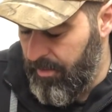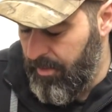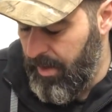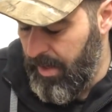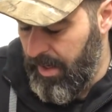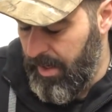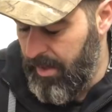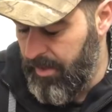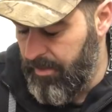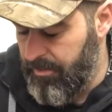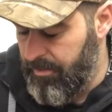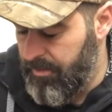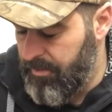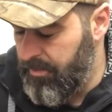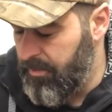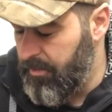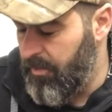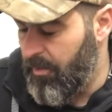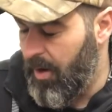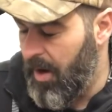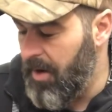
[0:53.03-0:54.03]

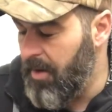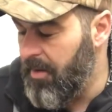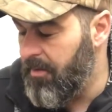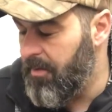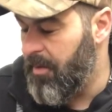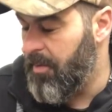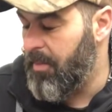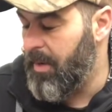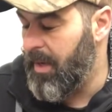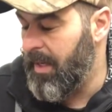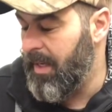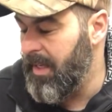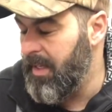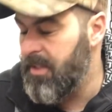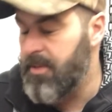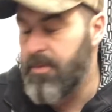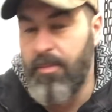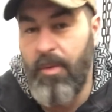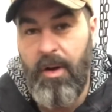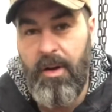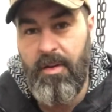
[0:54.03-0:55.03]
of them, at
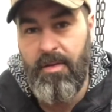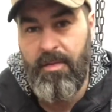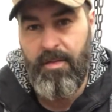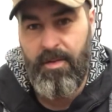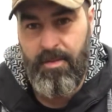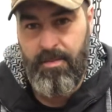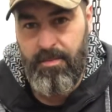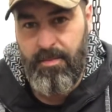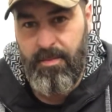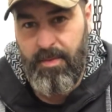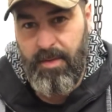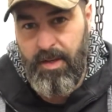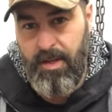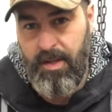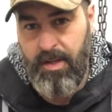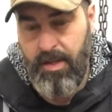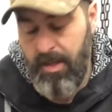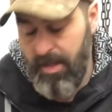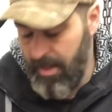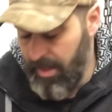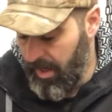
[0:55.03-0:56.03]
least one of them,
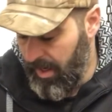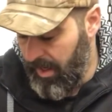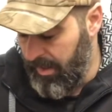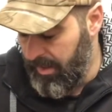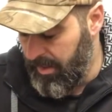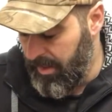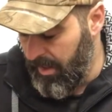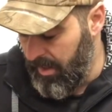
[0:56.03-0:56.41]
I